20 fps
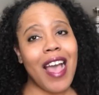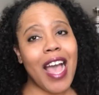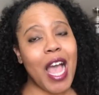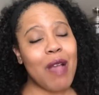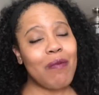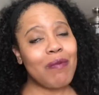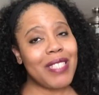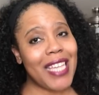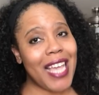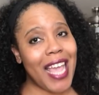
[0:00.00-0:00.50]

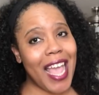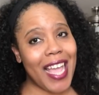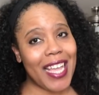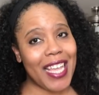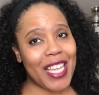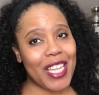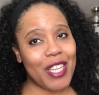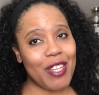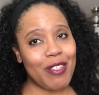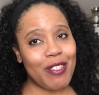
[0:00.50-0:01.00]
I'm
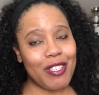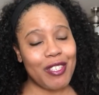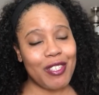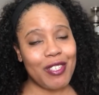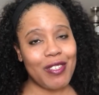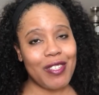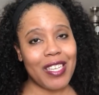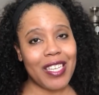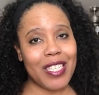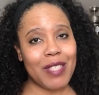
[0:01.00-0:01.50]
tagging you to
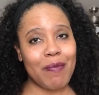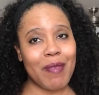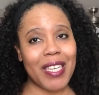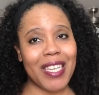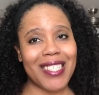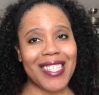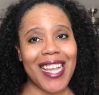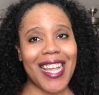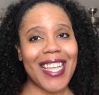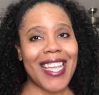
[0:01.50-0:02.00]
do this
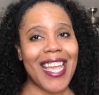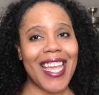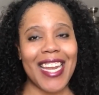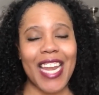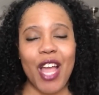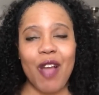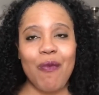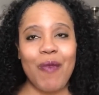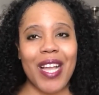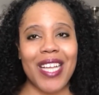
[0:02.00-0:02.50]
because I
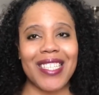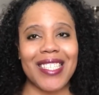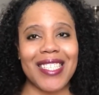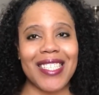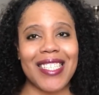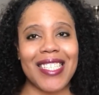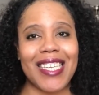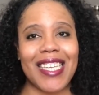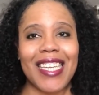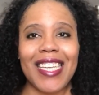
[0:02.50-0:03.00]
cannot wait to
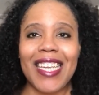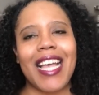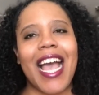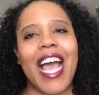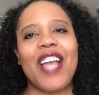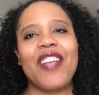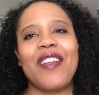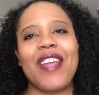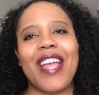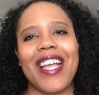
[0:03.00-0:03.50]
see
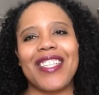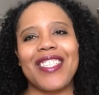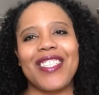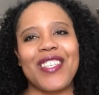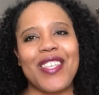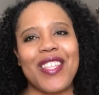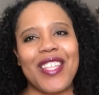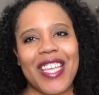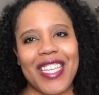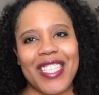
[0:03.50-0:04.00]
how you
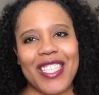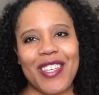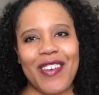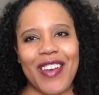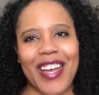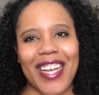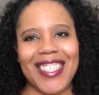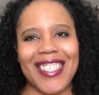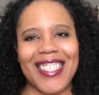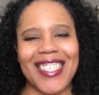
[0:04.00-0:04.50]
answer these
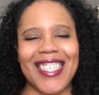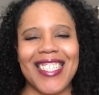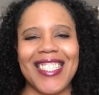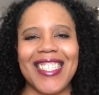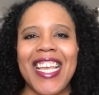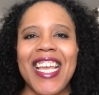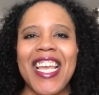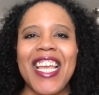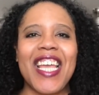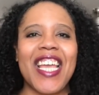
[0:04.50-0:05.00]

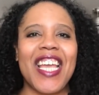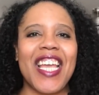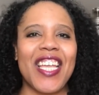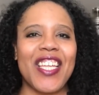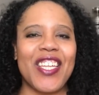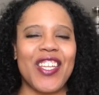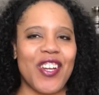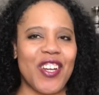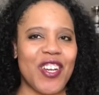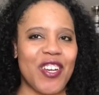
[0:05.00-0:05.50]
questions
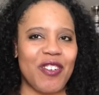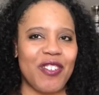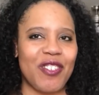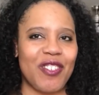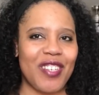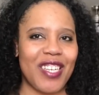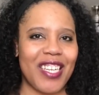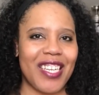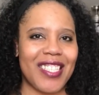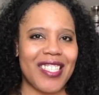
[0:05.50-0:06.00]
in your own
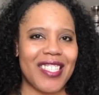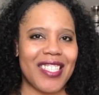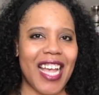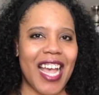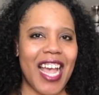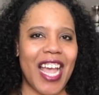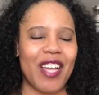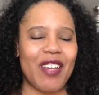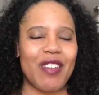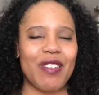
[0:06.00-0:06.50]
unique
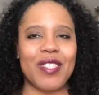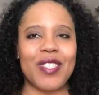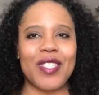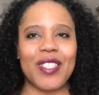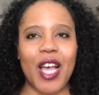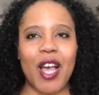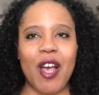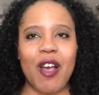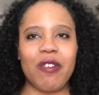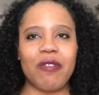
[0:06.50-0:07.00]
style.
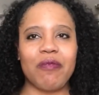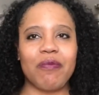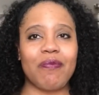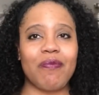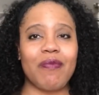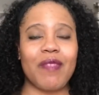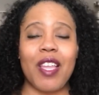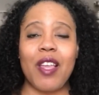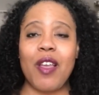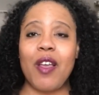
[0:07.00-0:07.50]
So
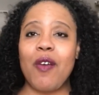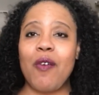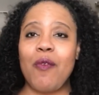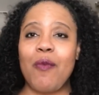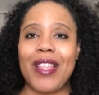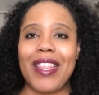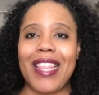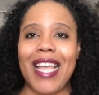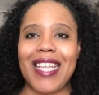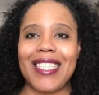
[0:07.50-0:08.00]

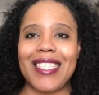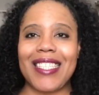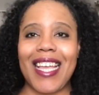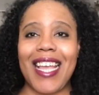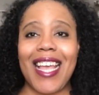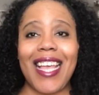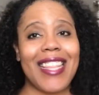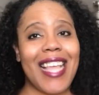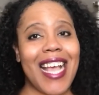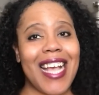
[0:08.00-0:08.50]
with that
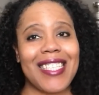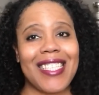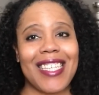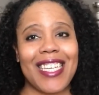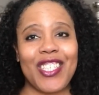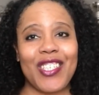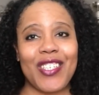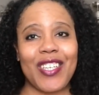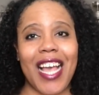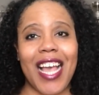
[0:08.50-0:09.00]
said, that's
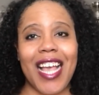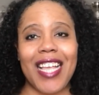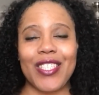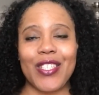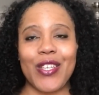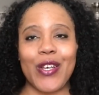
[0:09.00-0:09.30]
it, you guys.